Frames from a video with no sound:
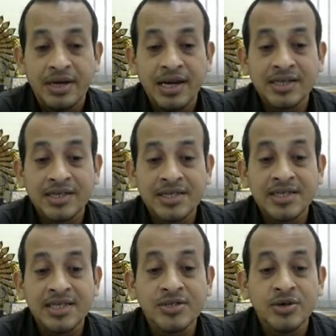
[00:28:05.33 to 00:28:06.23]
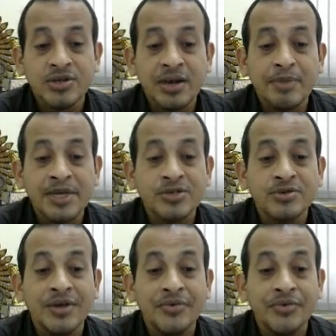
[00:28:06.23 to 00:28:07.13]
Characteristics of the
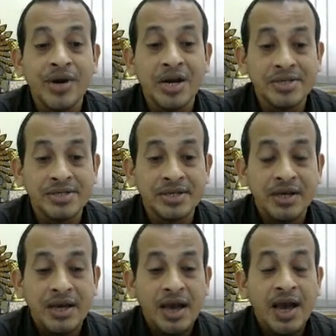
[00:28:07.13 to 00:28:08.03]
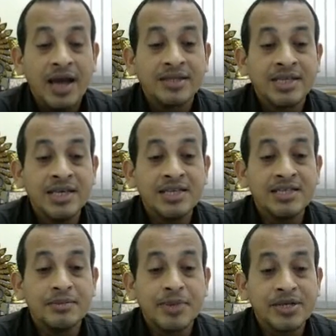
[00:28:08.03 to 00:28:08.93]
personal traits, and
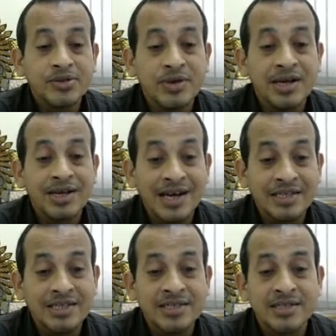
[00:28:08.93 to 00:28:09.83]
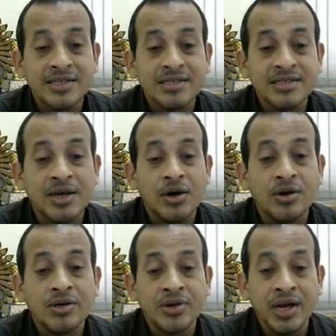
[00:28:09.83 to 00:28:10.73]
these personal characteristics
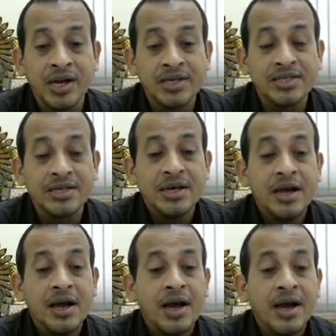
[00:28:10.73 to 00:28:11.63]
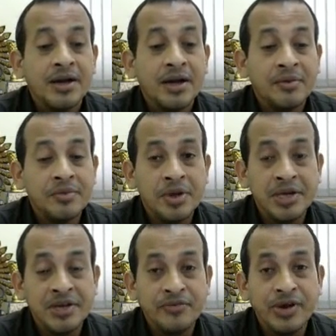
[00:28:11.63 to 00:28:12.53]
or traits
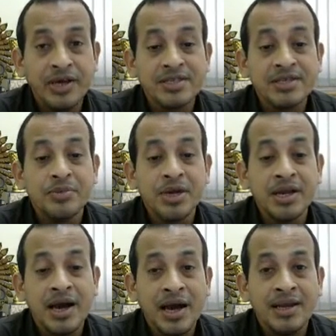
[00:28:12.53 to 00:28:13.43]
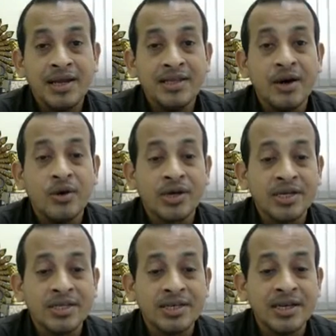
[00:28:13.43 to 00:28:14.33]
influence very highly the
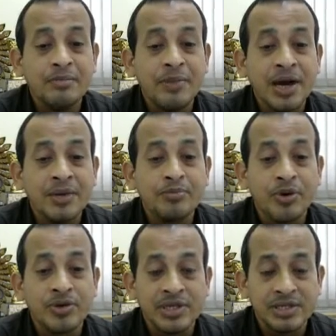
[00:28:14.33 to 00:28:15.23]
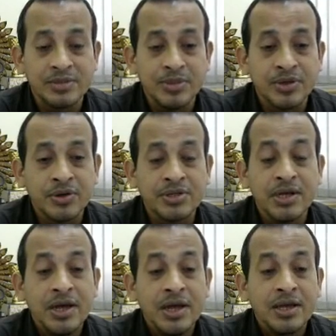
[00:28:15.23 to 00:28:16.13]
organizational buying process, because
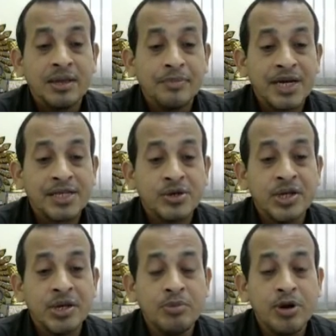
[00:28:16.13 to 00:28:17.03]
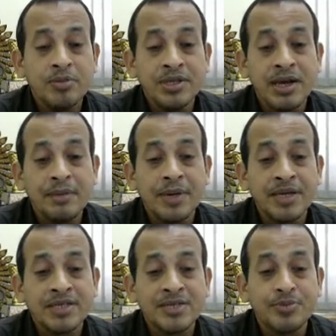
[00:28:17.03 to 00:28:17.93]
the person involved in the
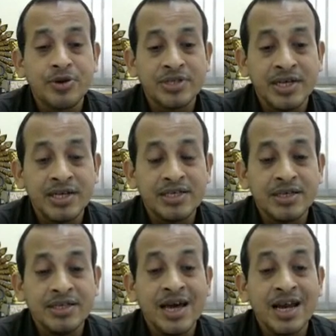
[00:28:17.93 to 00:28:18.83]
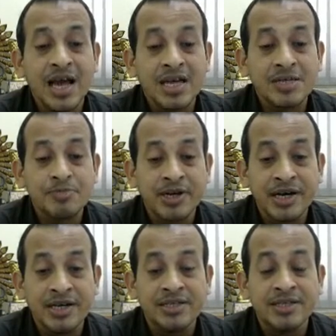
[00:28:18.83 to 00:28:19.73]
purchase process, their
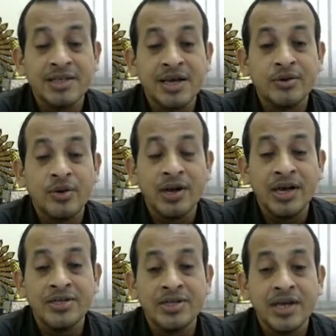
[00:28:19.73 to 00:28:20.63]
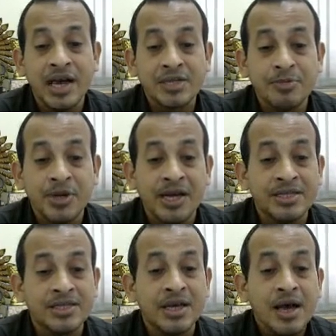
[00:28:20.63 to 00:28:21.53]
expertise, their knowledge,
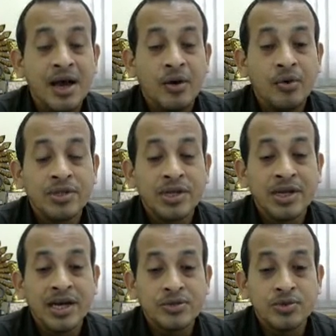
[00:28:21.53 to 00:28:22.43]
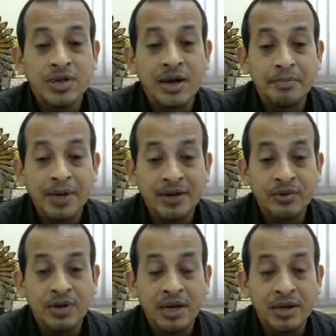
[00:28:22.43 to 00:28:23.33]
experience with regards to the
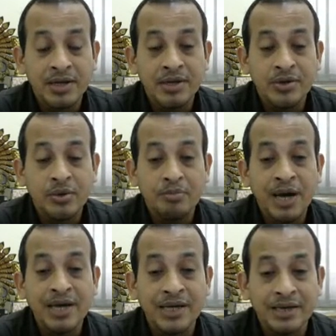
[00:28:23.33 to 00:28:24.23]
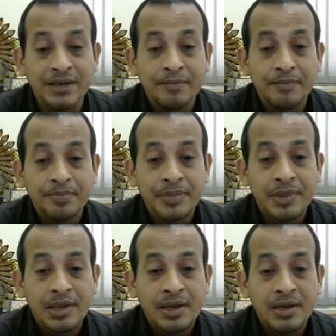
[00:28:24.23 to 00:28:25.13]
particular buying
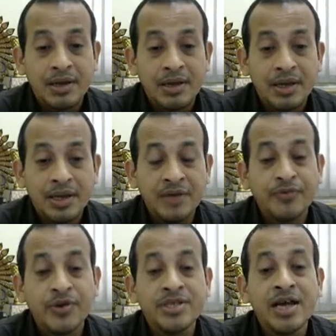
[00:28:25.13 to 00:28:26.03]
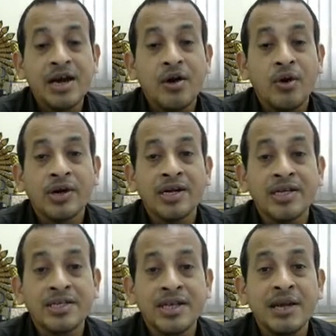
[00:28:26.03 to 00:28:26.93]
influence the
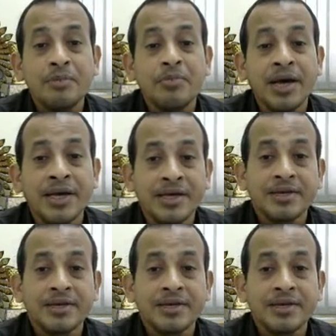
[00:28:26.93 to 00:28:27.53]
organizational buying.